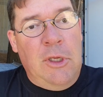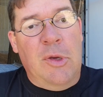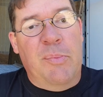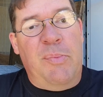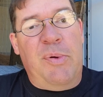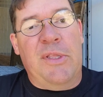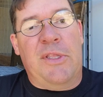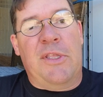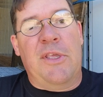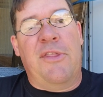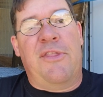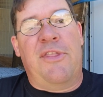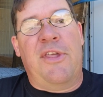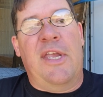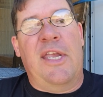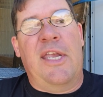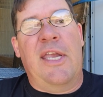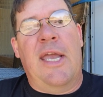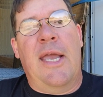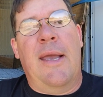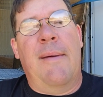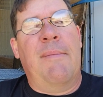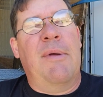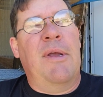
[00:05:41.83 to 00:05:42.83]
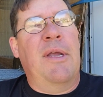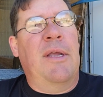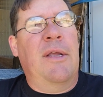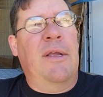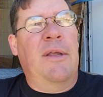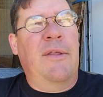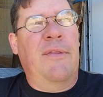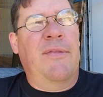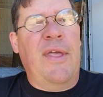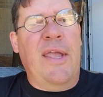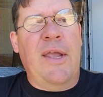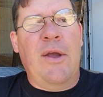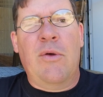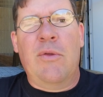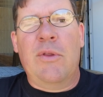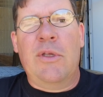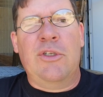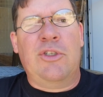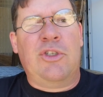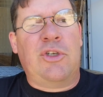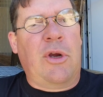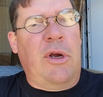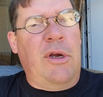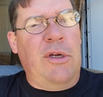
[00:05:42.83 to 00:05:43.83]
You put the thing up, they
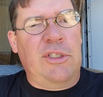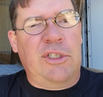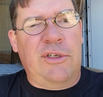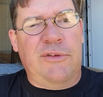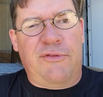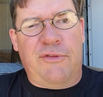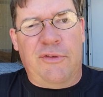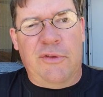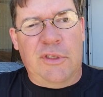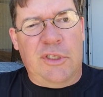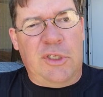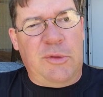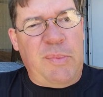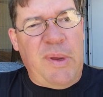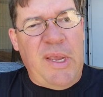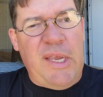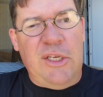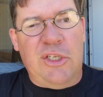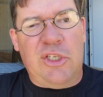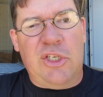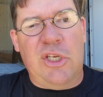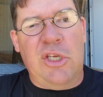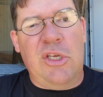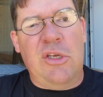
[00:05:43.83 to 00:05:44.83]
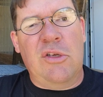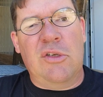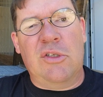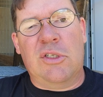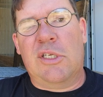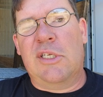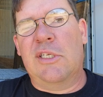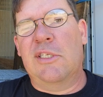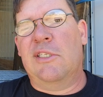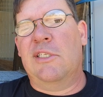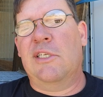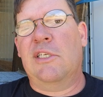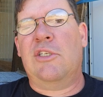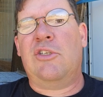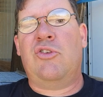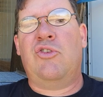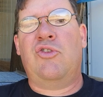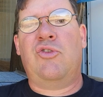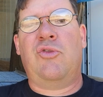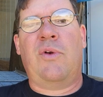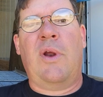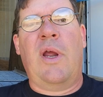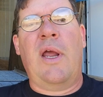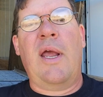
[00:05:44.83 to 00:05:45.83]
only charge you for the space you use because this
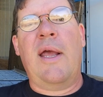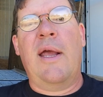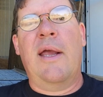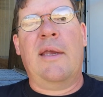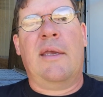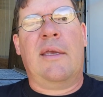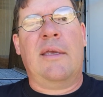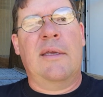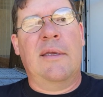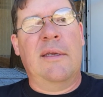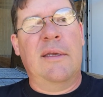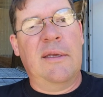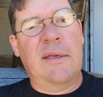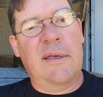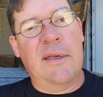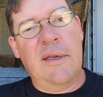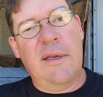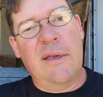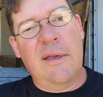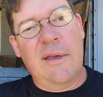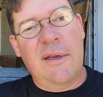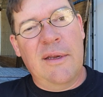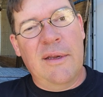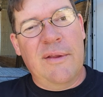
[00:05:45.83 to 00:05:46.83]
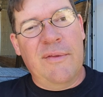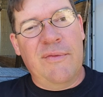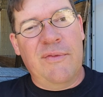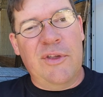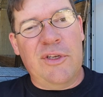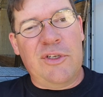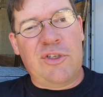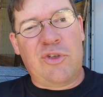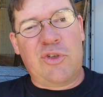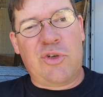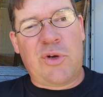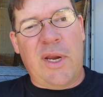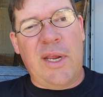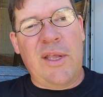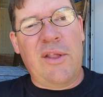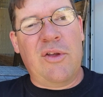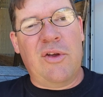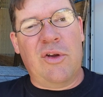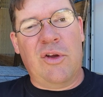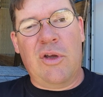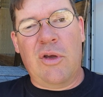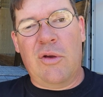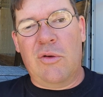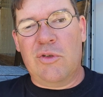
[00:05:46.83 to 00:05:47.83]
truck, this
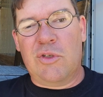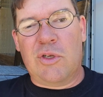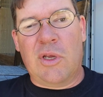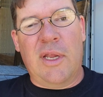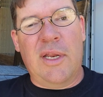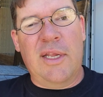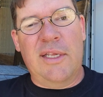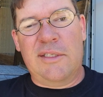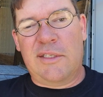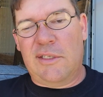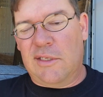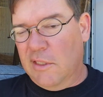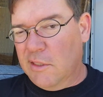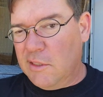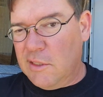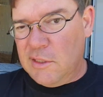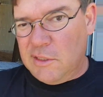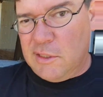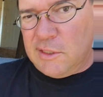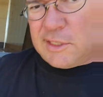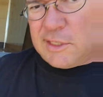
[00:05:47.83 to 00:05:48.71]
trailer goes on, it's, this